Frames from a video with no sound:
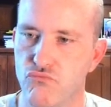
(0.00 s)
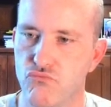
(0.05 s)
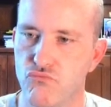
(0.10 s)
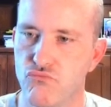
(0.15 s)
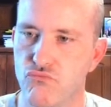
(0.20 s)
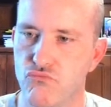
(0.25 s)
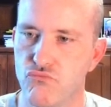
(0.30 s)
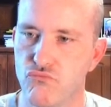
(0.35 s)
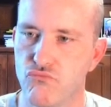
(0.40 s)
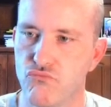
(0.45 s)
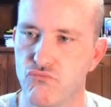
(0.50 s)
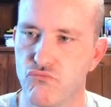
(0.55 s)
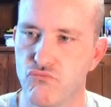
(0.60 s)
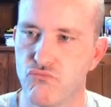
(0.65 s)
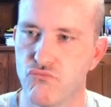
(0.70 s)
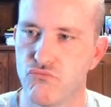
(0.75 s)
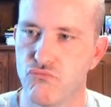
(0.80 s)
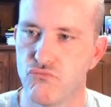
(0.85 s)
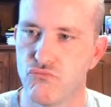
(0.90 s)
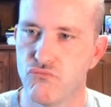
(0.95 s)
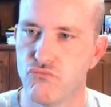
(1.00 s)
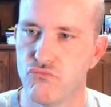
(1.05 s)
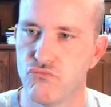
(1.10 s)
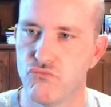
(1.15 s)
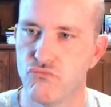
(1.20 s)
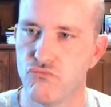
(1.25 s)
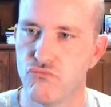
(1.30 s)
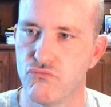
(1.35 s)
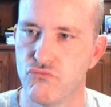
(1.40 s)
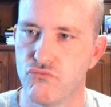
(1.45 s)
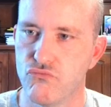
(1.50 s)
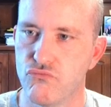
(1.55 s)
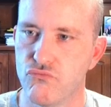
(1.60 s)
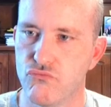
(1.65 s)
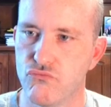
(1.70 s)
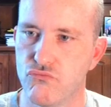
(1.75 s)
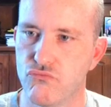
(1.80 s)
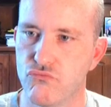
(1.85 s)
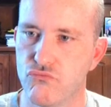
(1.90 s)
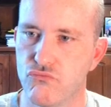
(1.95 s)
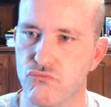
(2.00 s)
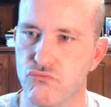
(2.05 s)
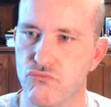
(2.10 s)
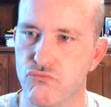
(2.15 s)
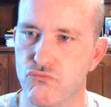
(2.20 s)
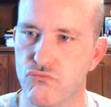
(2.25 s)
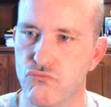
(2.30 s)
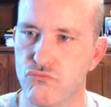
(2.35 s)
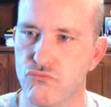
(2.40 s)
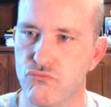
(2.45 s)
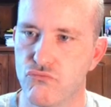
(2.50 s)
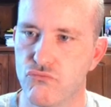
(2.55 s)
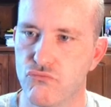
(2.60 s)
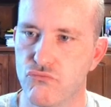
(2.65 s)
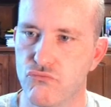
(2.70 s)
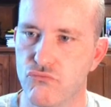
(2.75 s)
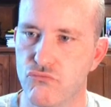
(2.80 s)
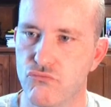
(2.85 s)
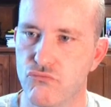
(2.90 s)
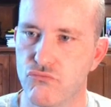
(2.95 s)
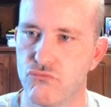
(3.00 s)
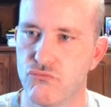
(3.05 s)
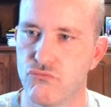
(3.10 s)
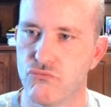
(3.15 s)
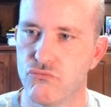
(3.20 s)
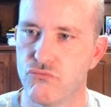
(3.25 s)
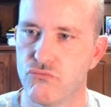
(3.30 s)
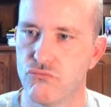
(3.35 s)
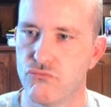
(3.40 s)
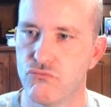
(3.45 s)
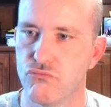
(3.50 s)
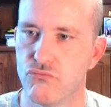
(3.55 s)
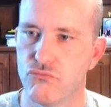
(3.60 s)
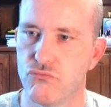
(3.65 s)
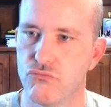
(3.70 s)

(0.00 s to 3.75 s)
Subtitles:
Nobody speaks.